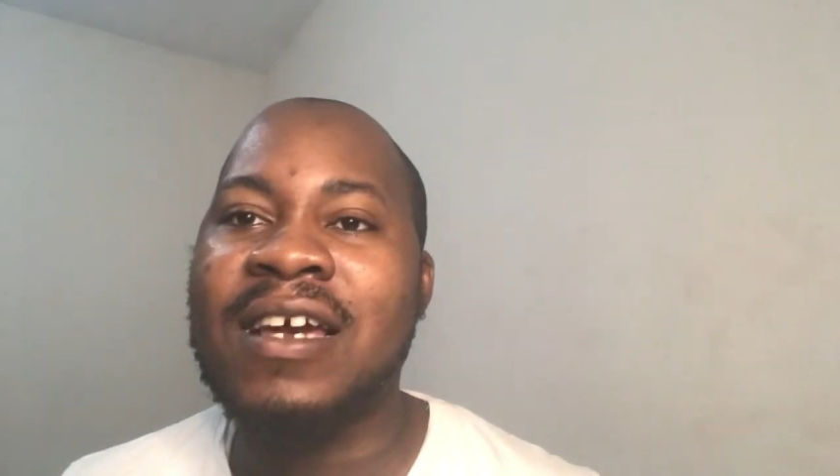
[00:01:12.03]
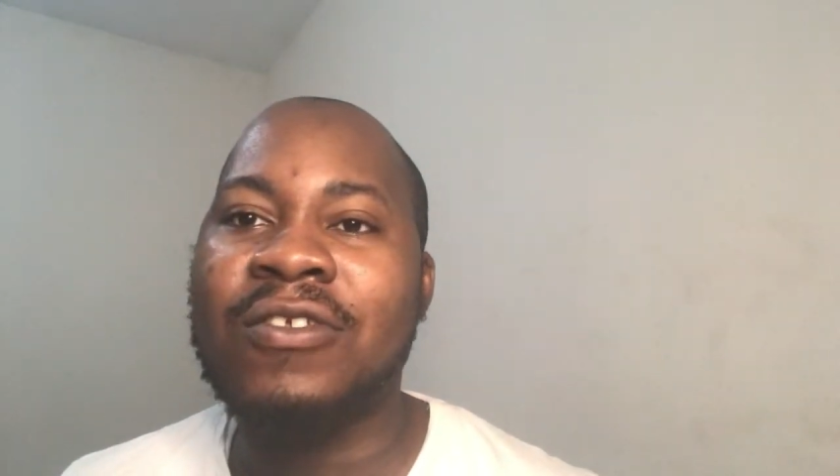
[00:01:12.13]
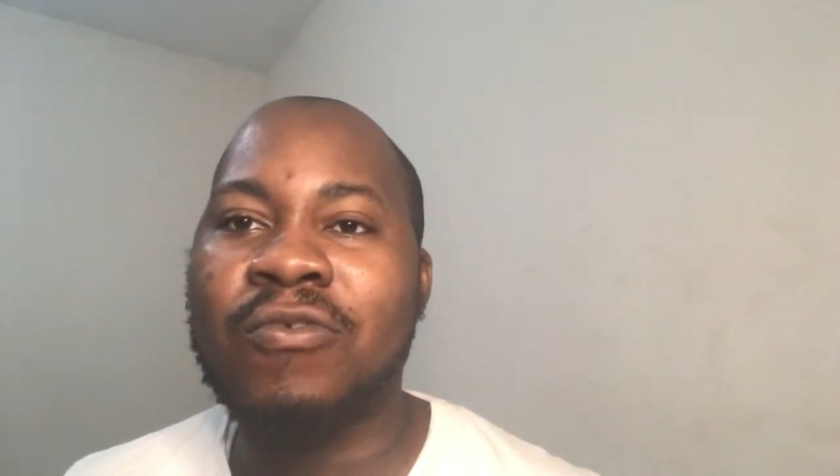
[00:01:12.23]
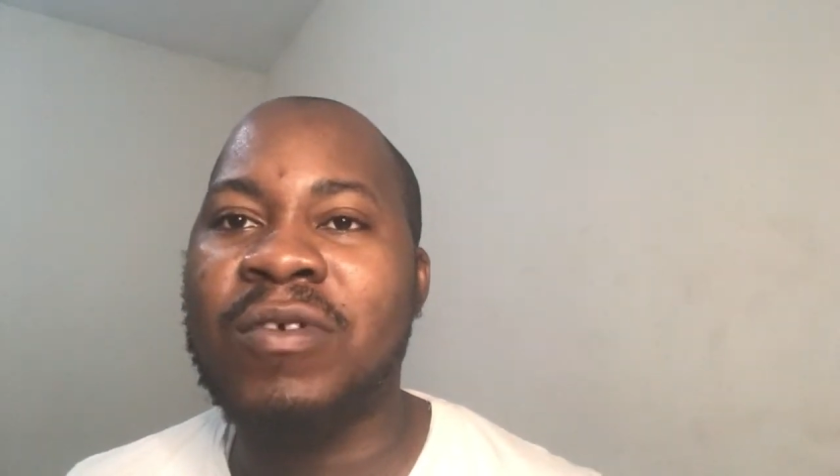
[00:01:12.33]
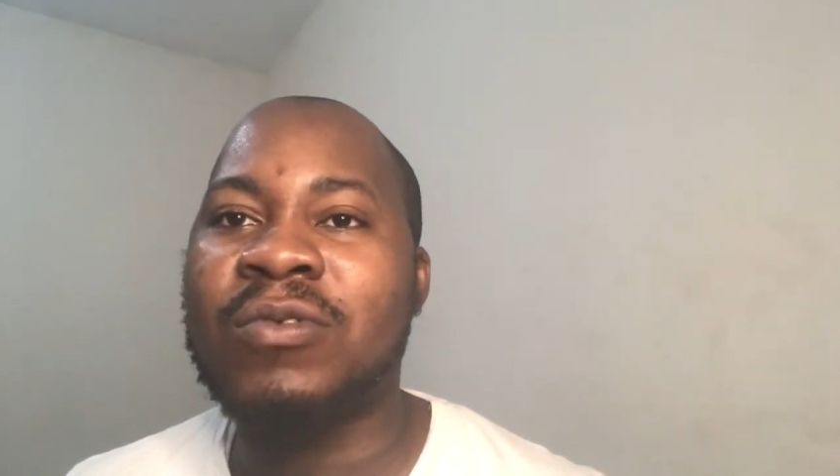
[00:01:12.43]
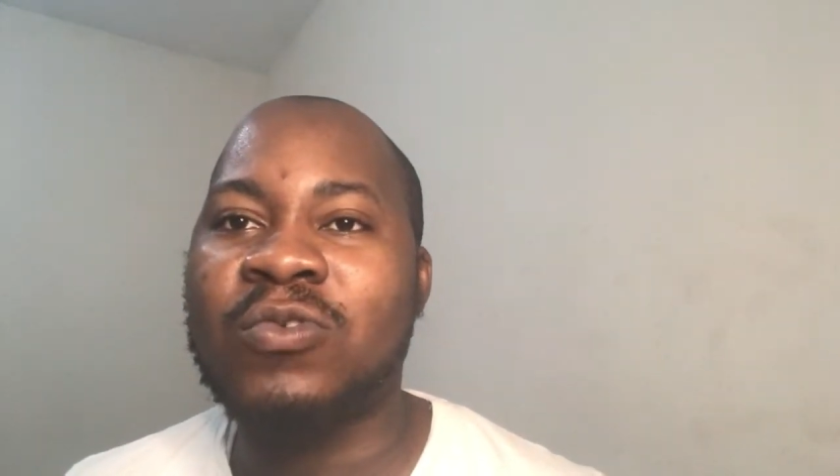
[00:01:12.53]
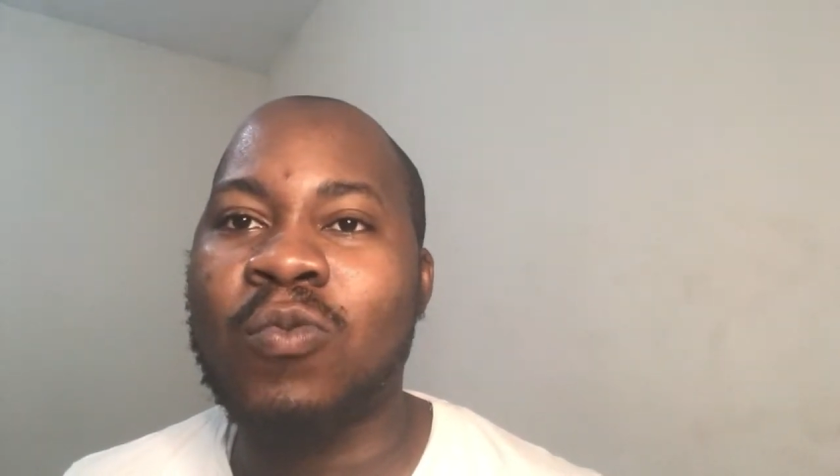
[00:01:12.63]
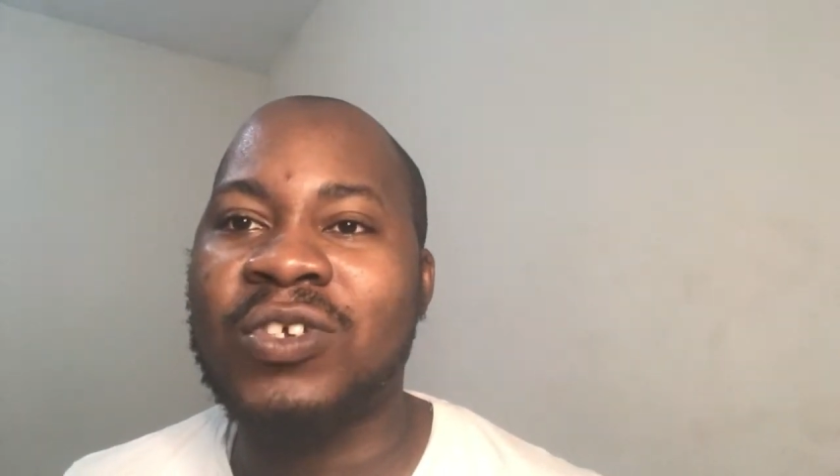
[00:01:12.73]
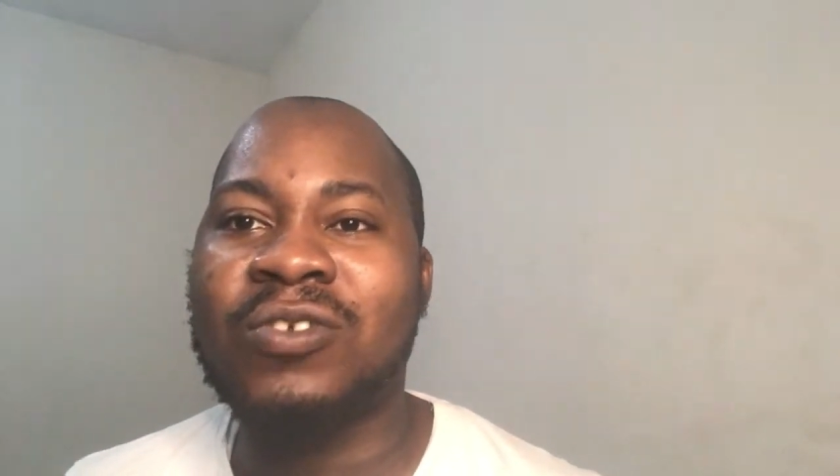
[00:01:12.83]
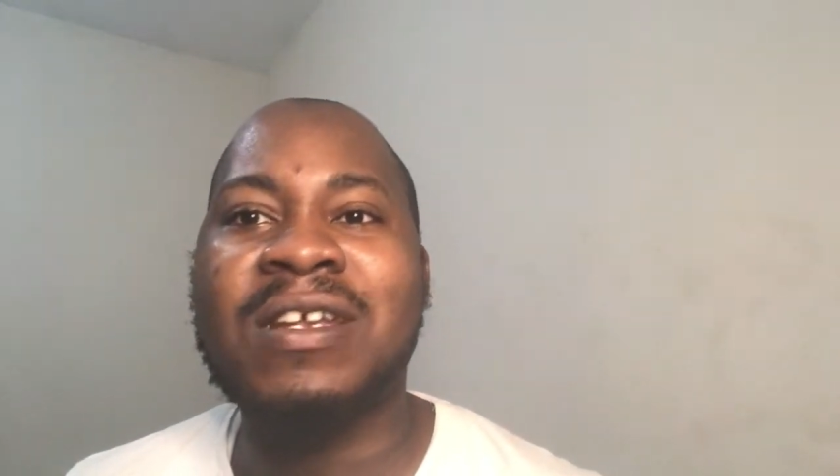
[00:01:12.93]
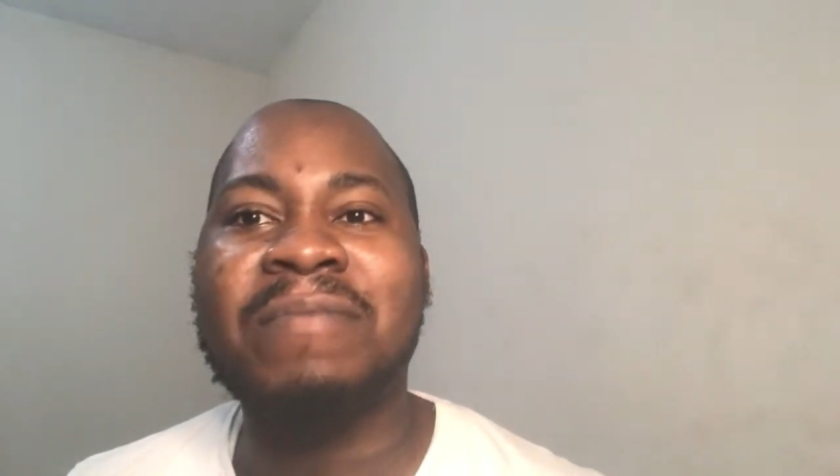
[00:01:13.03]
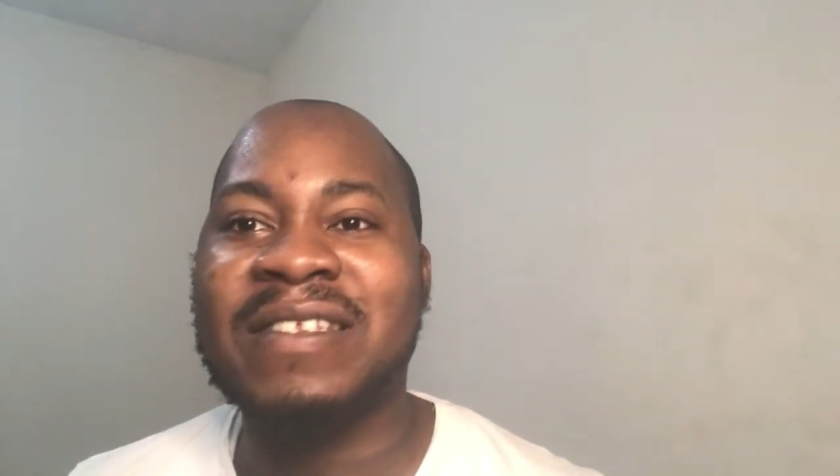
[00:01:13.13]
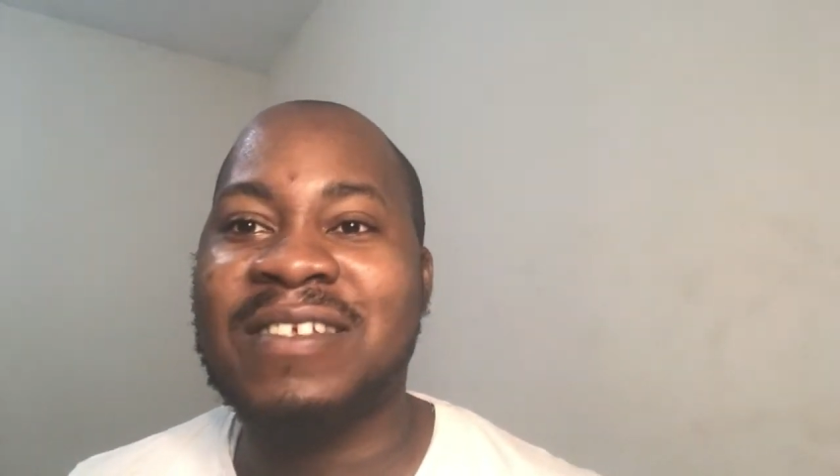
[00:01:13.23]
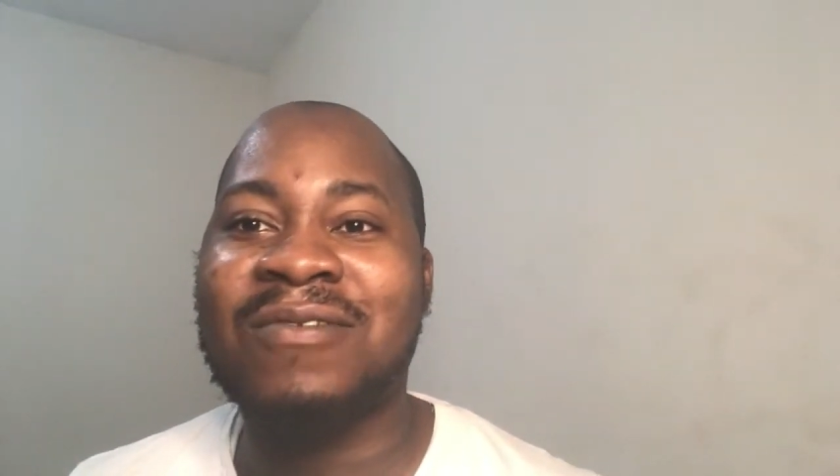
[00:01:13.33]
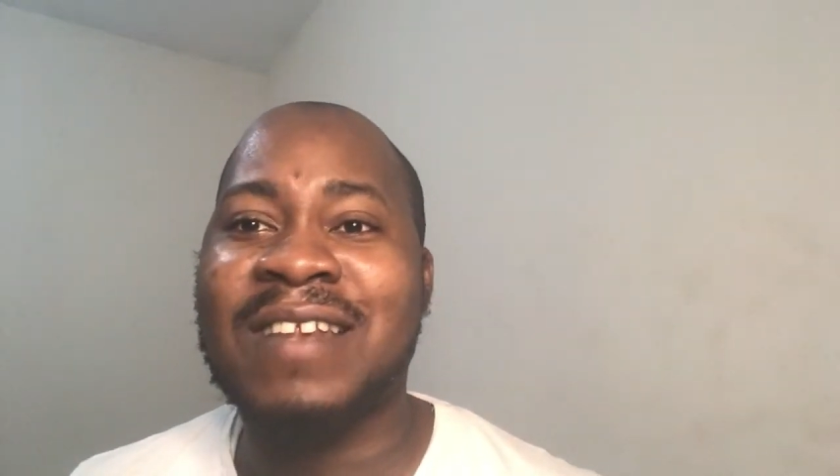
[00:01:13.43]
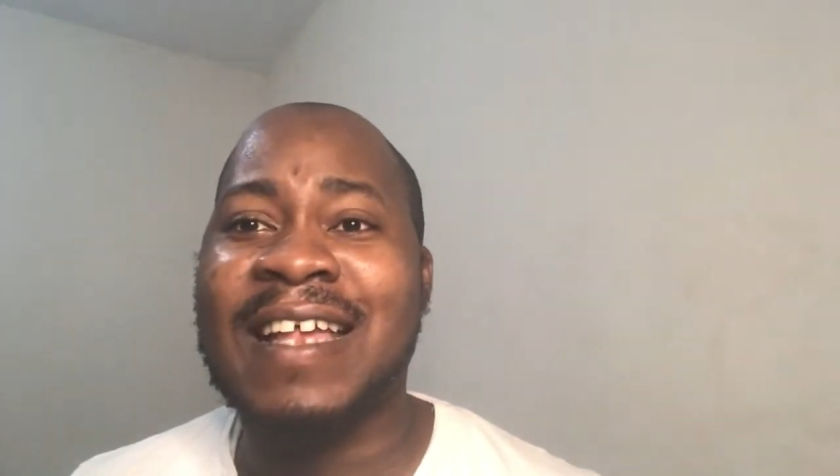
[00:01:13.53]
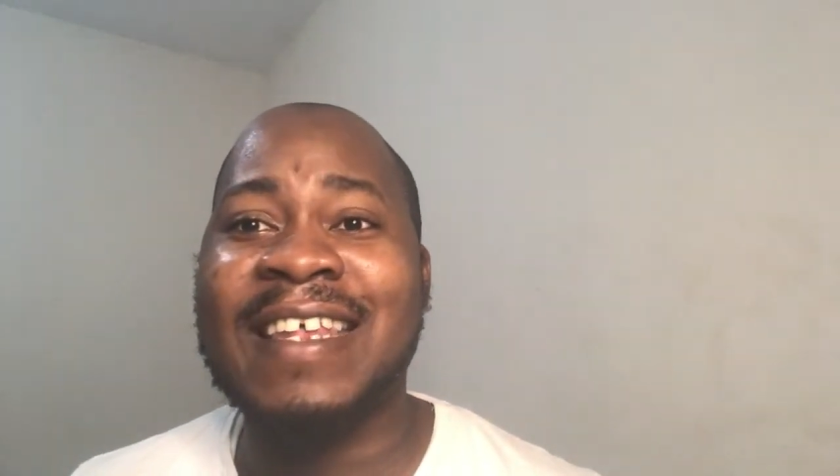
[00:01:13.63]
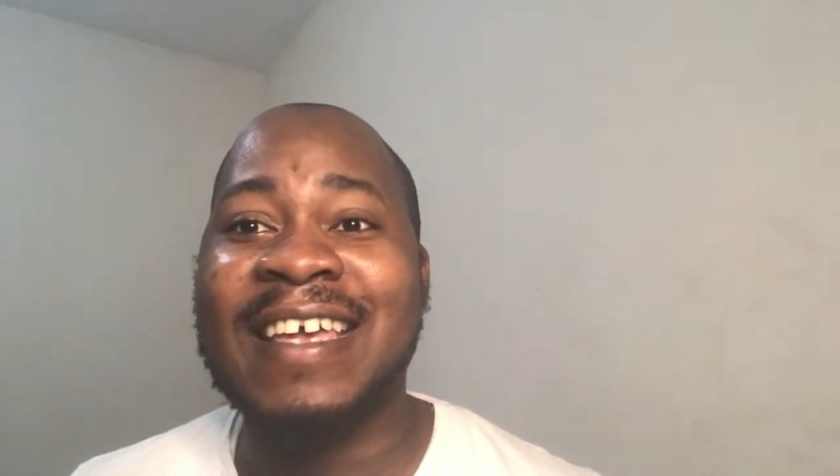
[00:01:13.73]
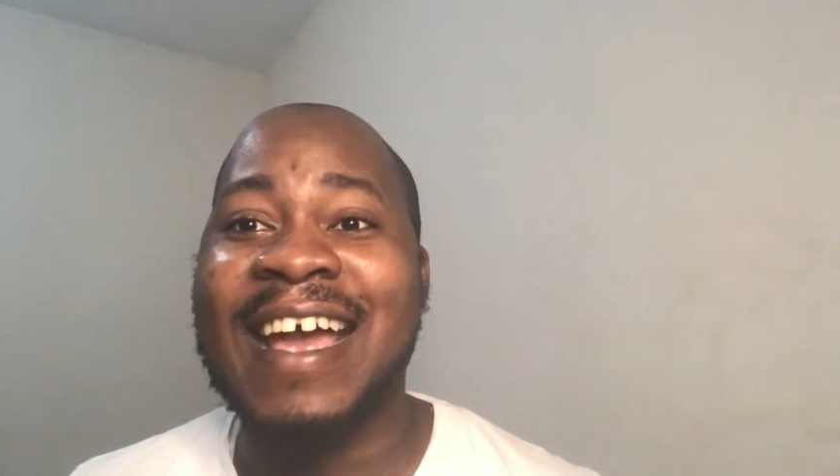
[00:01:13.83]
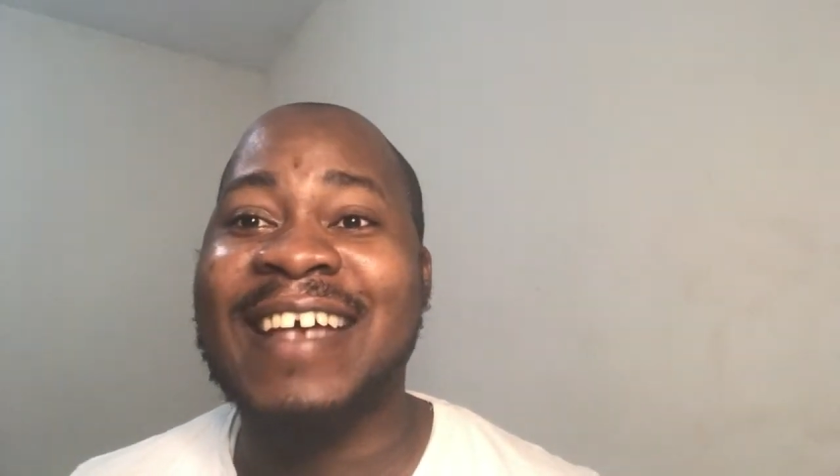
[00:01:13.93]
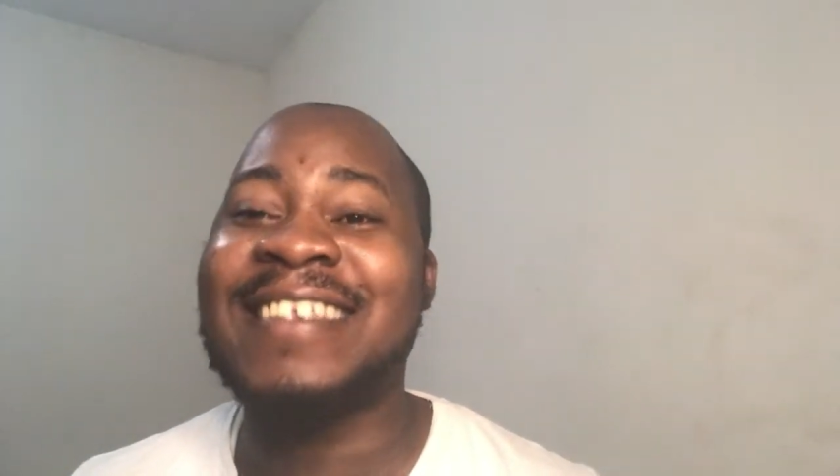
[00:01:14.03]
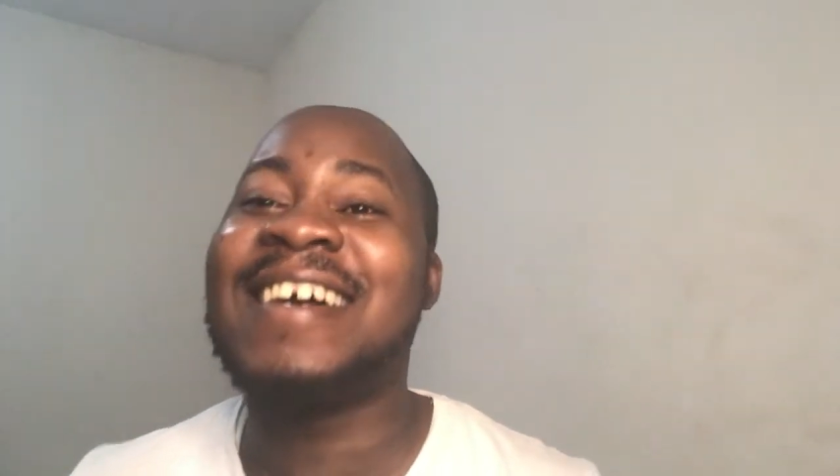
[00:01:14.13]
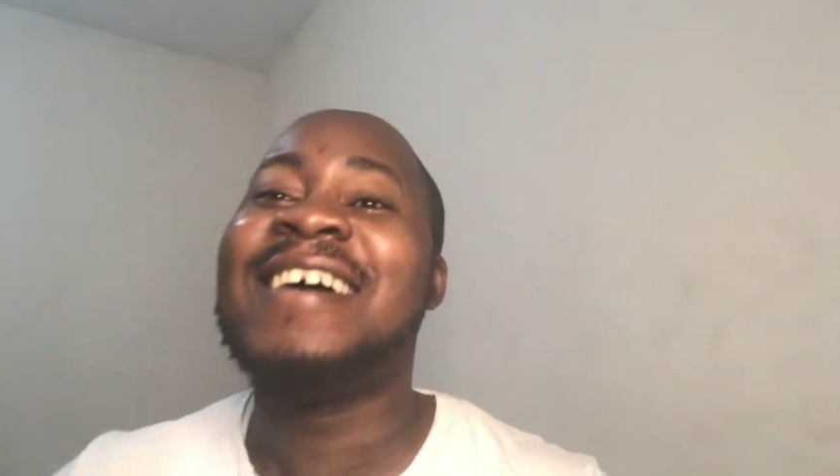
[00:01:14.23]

and you'll be able to watch it on that particular day, guys.